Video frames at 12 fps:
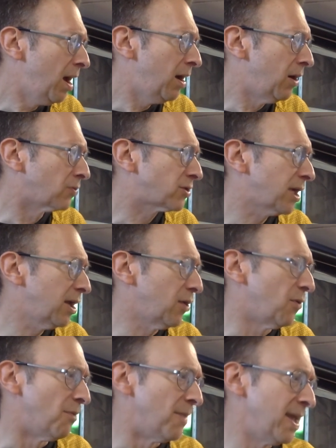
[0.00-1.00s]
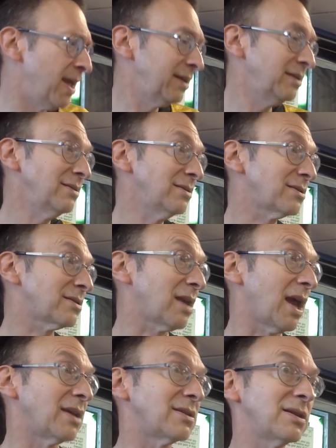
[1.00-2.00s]
Otello Menz,
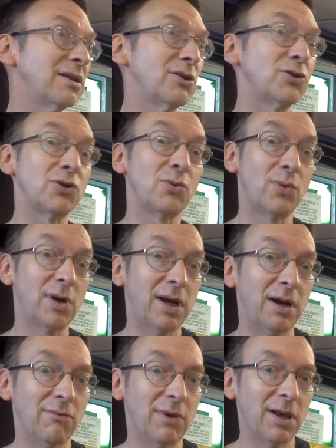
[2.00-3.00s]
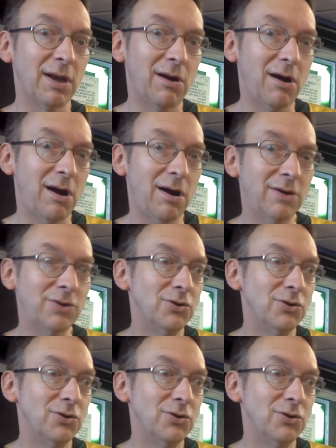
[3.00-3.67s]
I see that you're working really hard,